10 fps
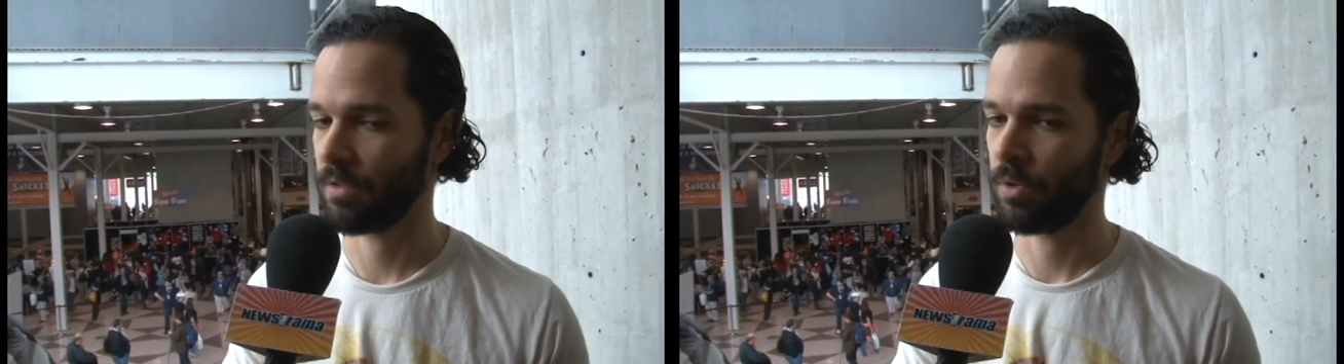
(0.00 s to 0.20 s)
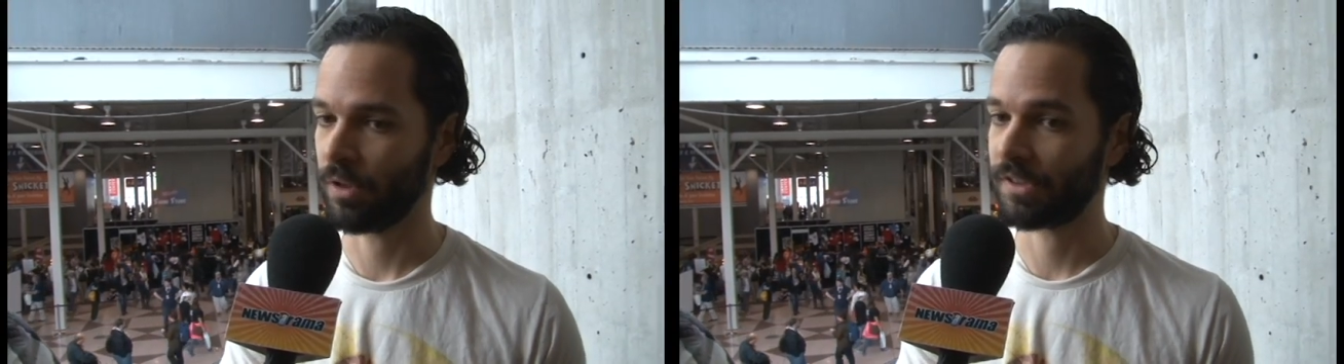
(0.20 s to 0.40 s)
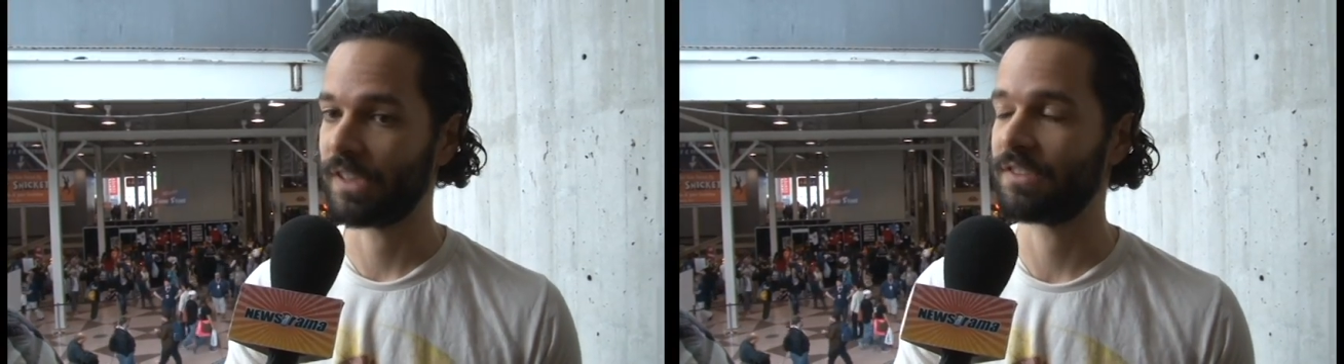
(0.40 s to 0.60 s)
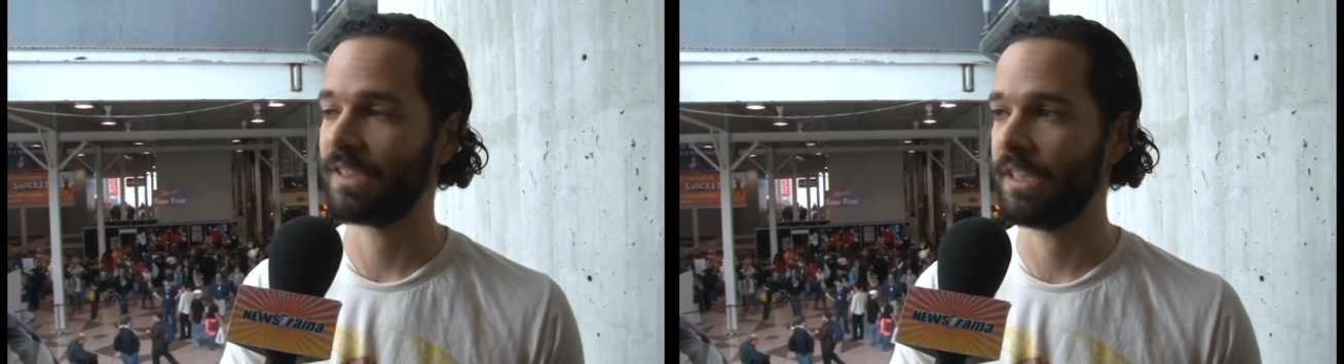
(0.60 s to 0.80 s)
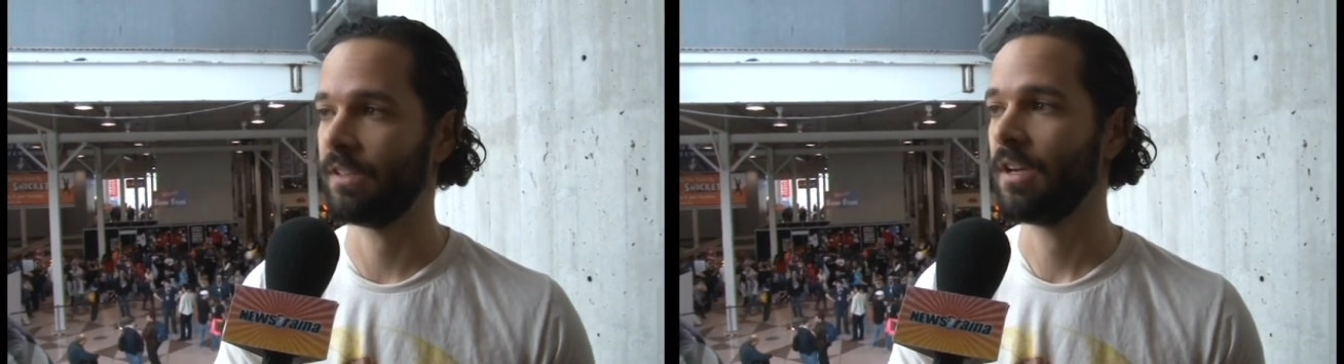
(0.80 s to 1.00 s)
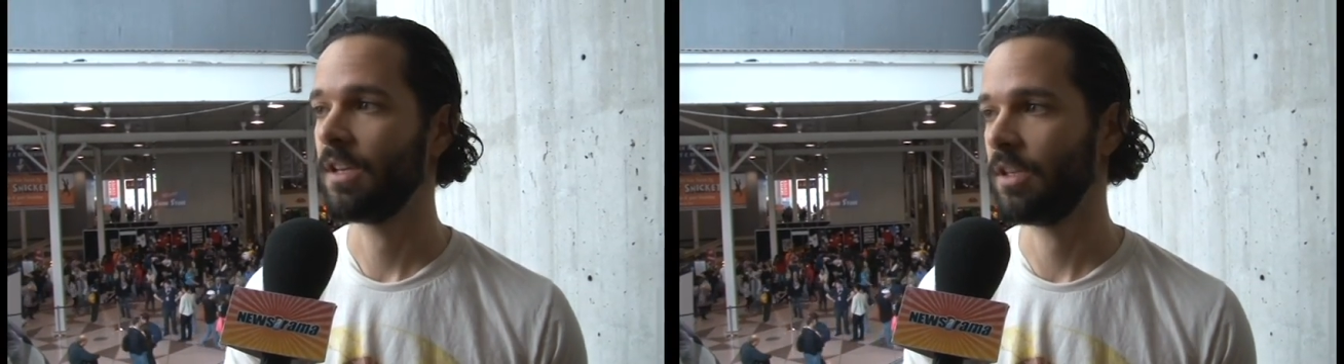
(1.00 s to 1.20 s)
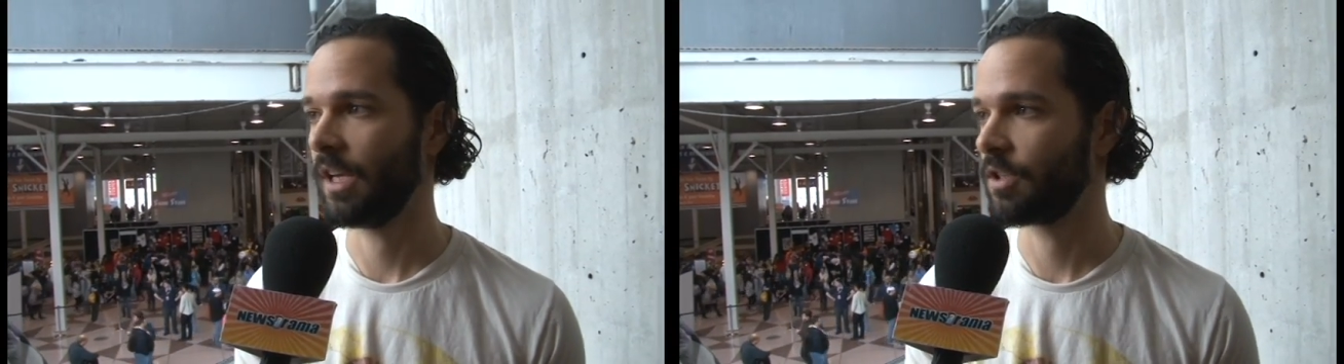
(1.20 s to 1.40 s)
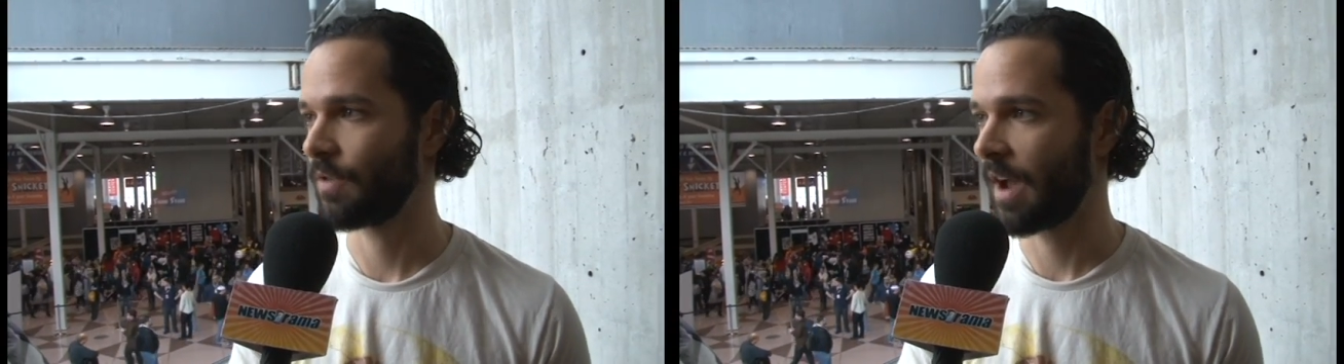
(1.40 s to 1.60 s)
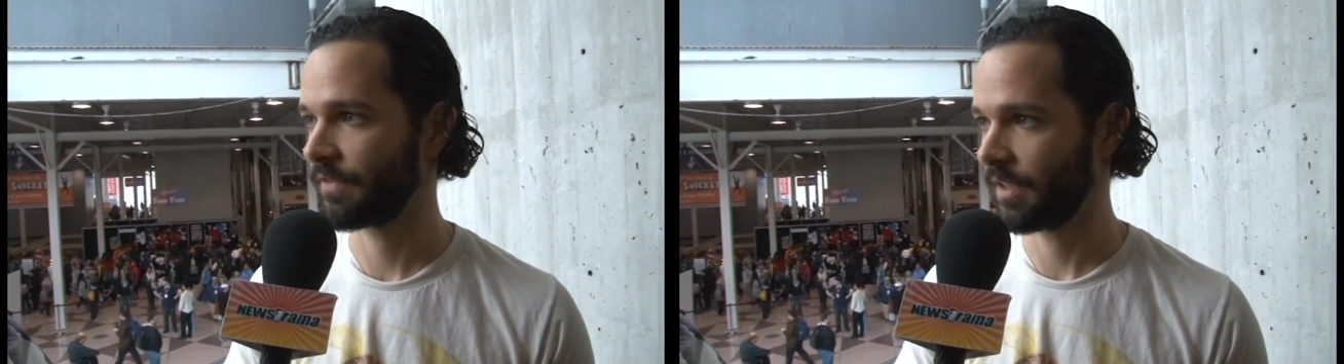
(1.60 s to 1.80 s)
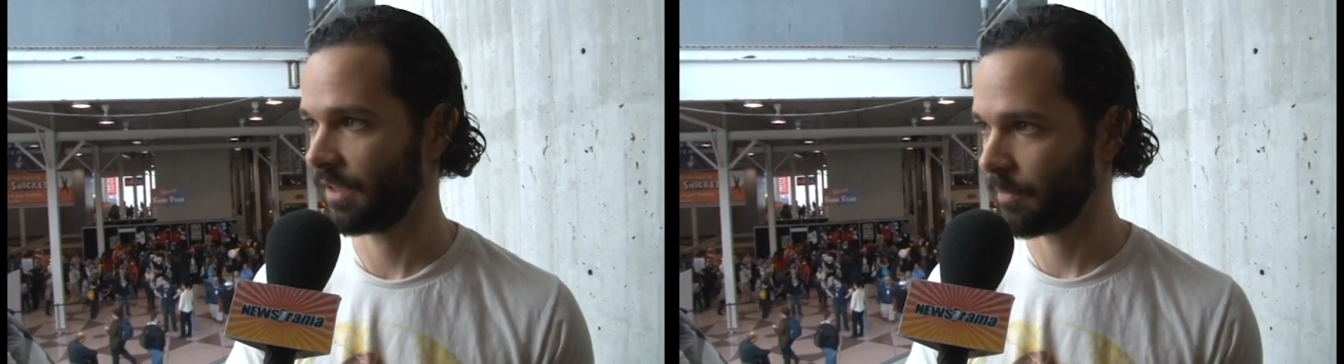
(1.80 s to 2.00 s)
So when you're 16, you get
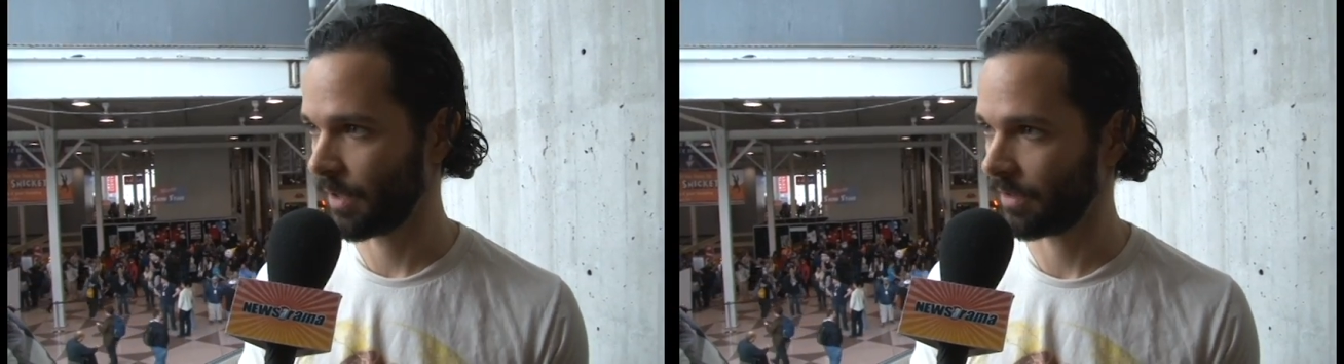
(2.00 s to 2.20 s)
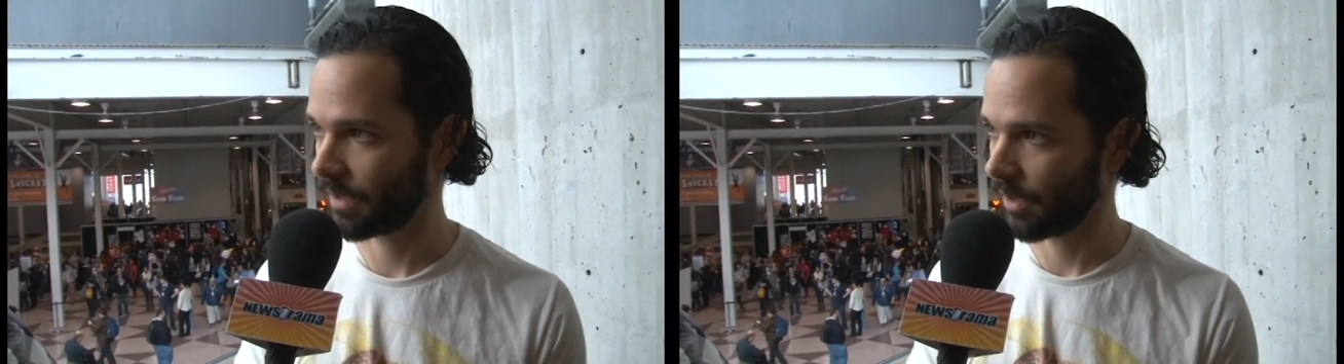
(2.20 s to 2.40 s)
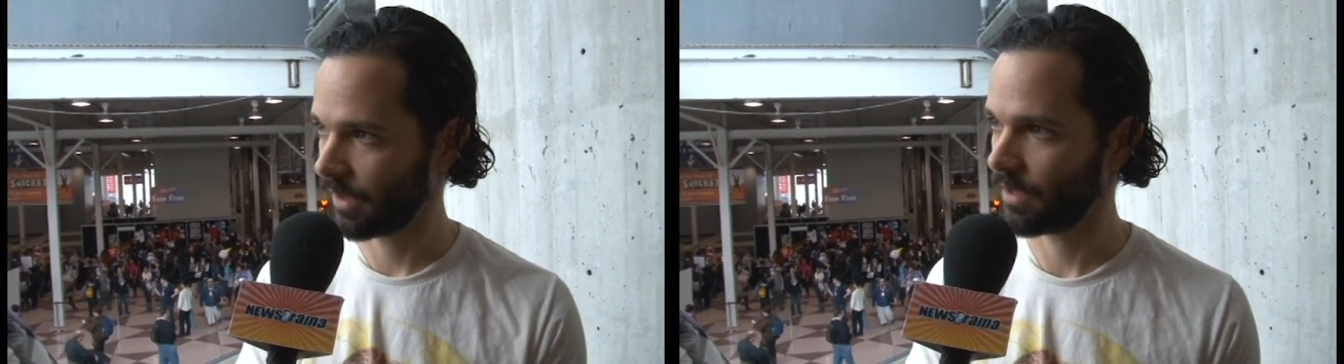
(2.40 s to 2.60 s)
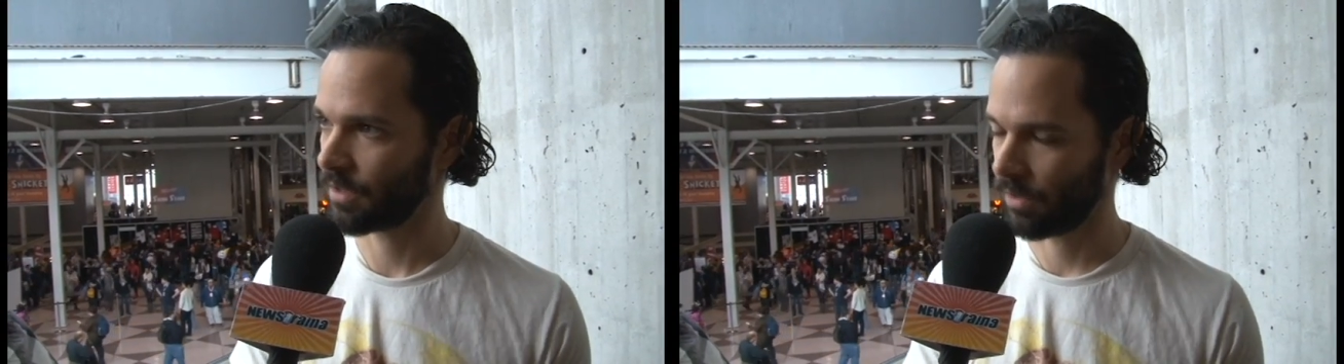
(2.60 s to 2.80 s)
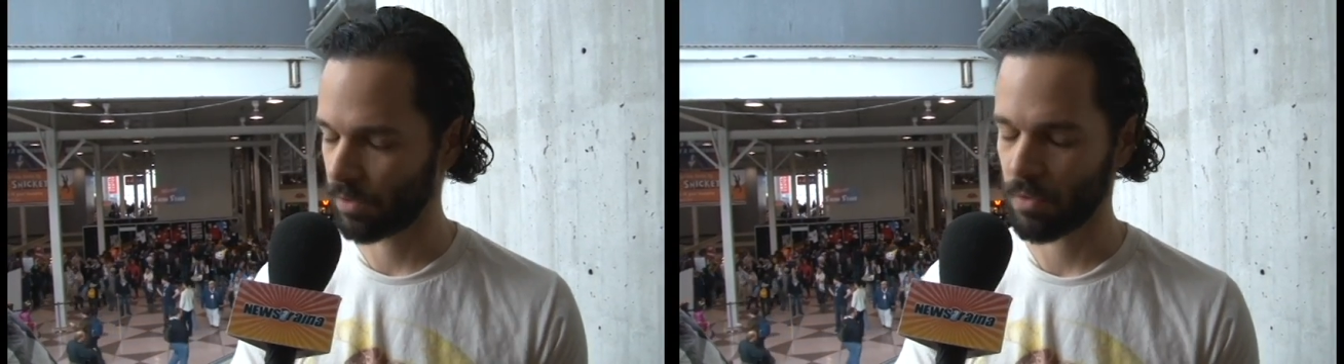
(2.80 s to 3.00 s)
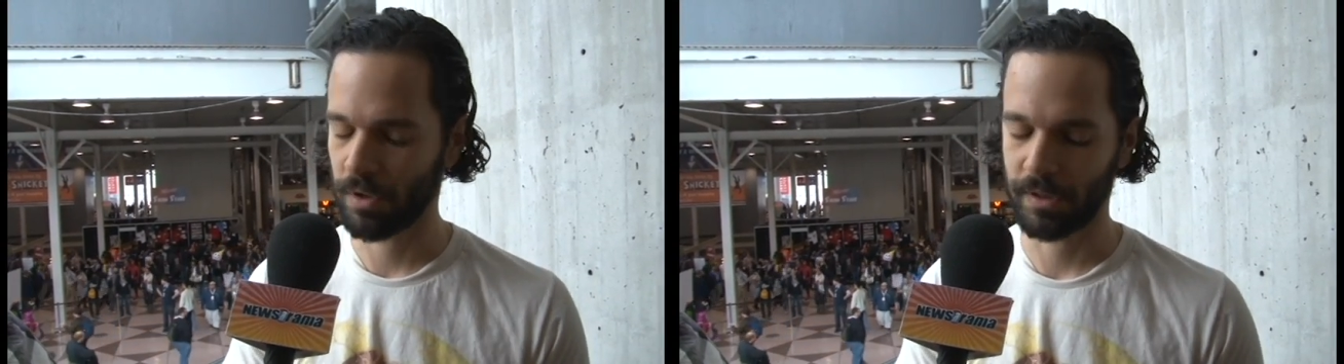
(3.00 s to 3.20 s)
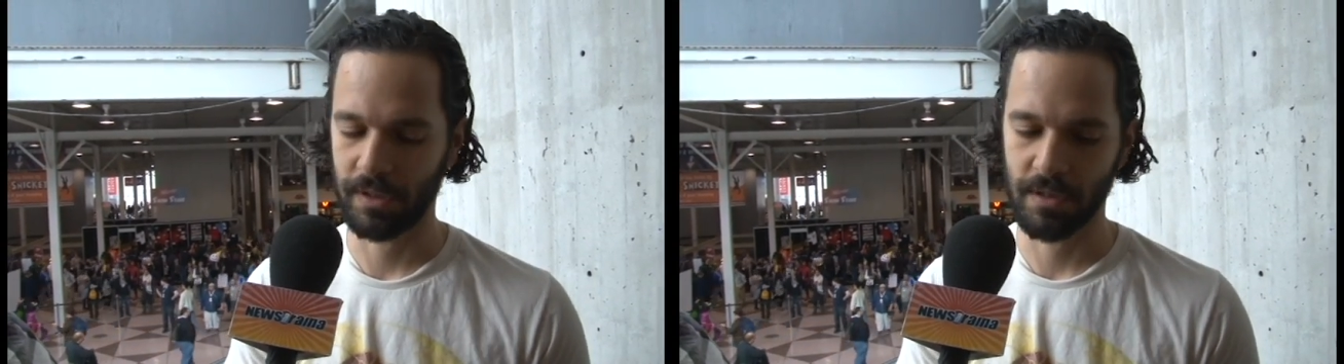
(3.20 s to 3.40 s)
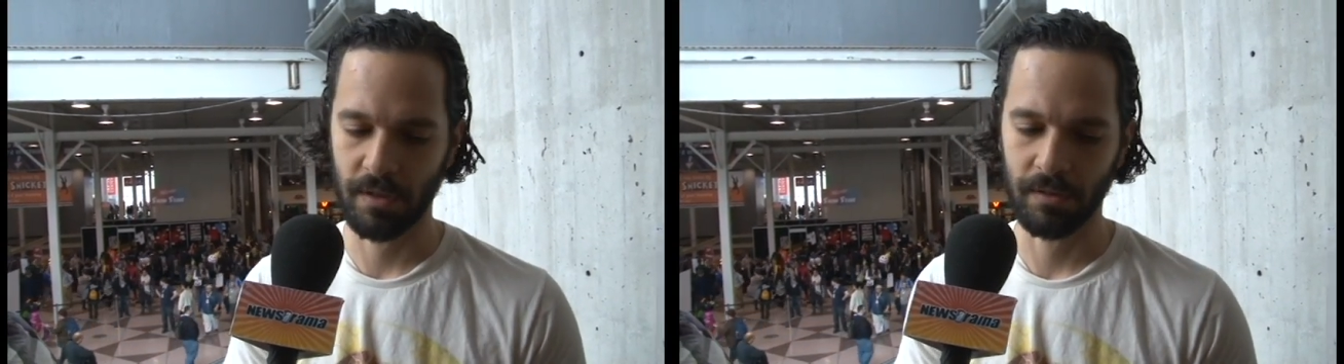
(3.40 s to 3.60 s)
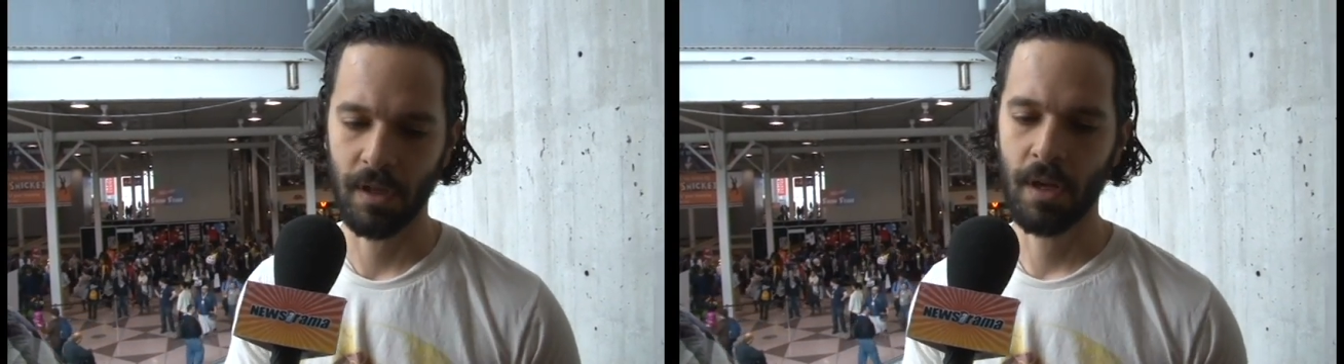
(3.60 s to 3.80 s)
drafted in the military in this little quarantine zone.